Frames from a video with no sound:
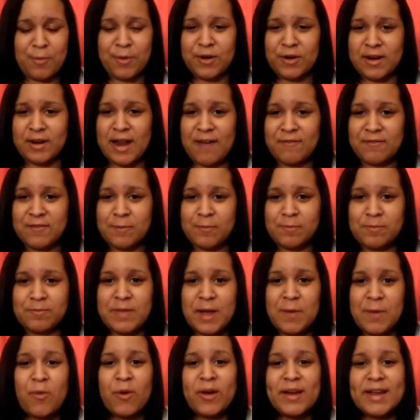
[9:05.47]
You're going to have to
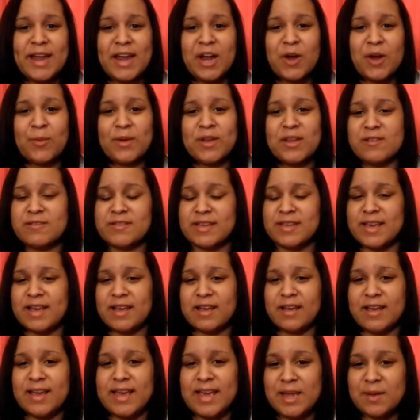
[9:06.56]
take more care when
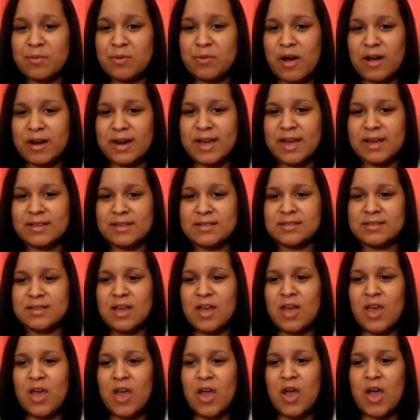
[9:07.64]
using heat products.
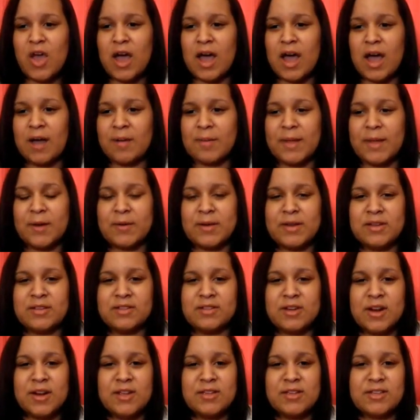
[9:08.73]
Like when you
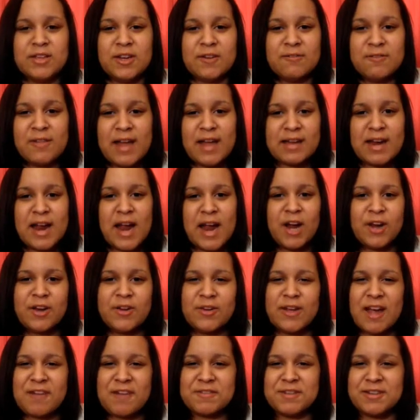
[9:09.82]
start using your flat iron, you
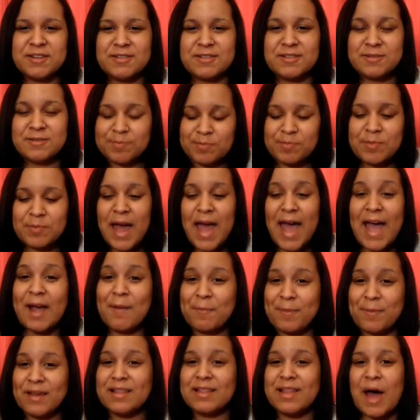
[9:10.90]
have to
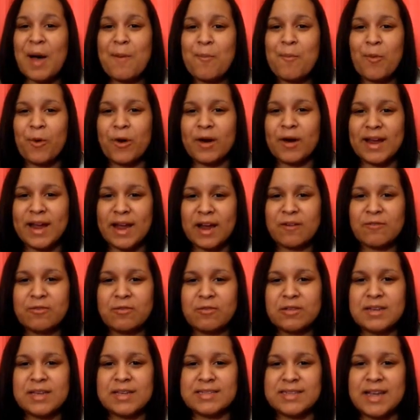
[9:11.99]
be a lot more
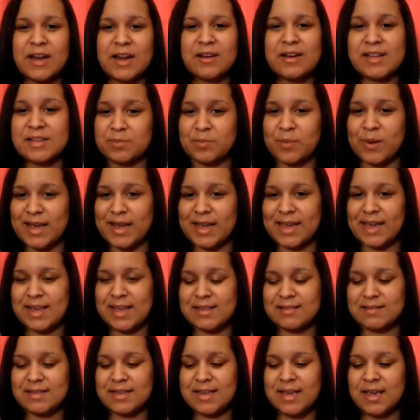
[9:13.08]
careful, because hair does break
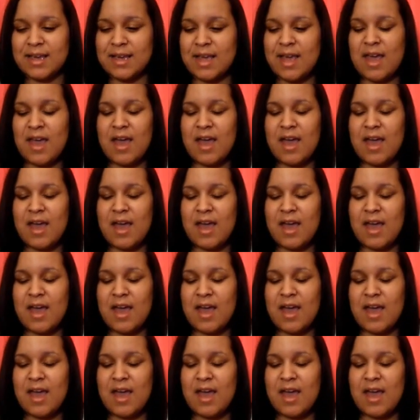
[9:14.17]
easily.